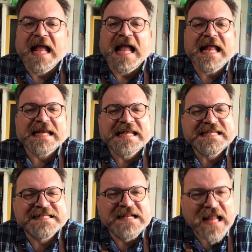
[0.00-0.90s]
And
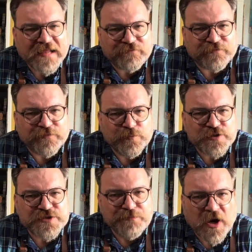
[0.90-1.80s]
his life
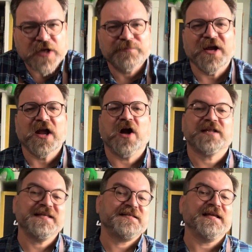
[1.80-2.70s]
was marked by
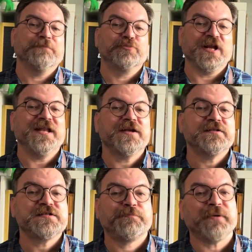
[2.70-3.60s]
artistic
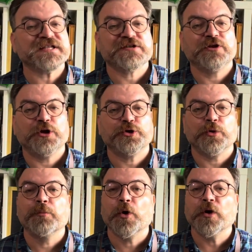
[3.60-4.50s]
brilliance, personal
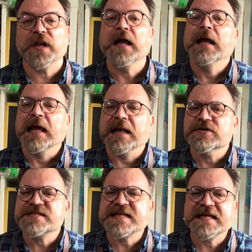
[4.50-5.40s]
turmoil, and
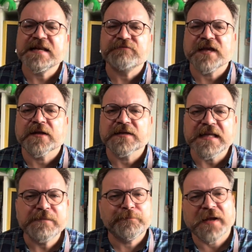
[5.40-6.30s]
a significant
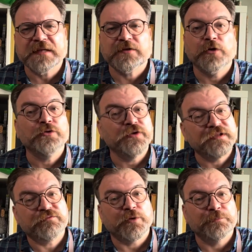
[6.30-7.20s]
impact on
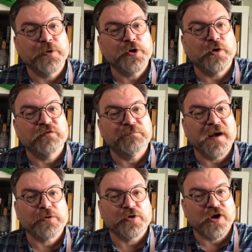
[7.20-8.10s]
the development of
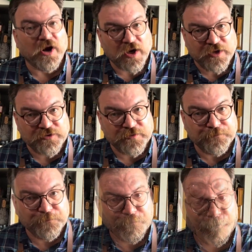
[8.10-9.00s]
Baroque art.
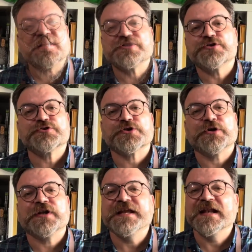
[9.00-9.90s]
Caravaggio's
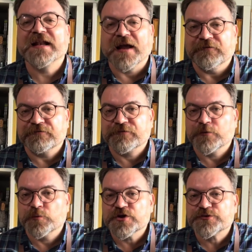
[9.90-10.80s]
early life
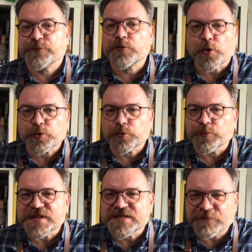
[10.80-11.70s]
was fraught
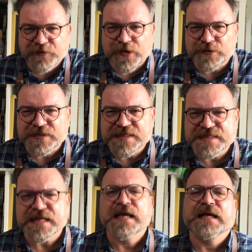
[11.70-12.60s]
with difficulties.
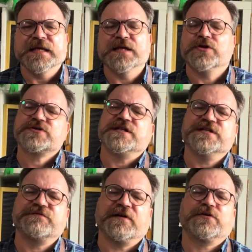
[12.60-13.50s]
He lost
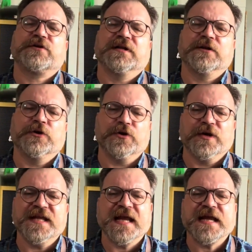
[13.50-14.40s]
his father at an
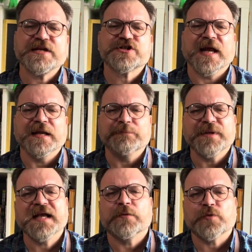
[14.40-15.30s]
early age and
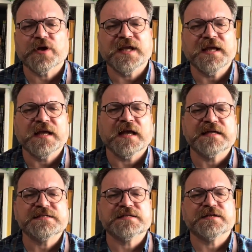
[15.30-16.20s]
began working
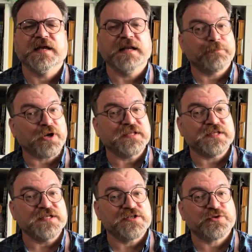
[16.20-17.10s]
as an
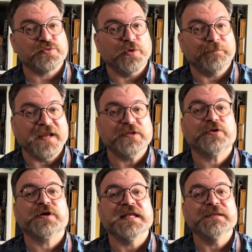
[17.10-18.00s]
apprentice to a
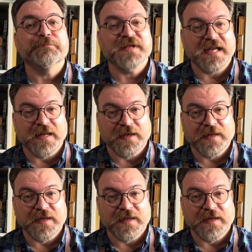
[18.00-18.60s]
painter in Milan.